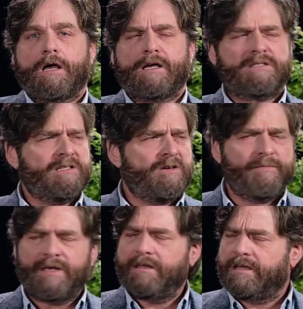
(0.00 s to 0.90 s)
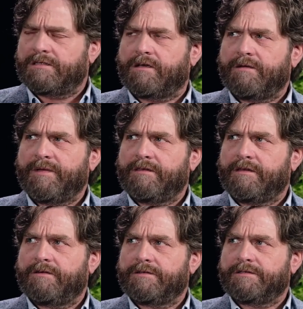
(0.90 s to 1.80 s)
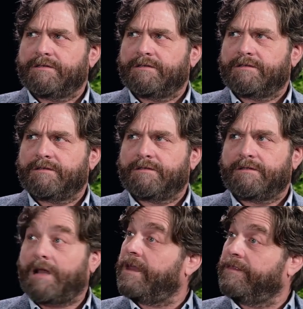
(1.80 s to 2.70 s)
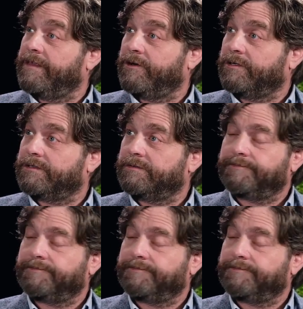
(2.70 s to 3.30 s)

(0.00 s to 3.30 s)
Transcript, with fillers: Is this going to be? is it going to be in theaters? Not in theaters.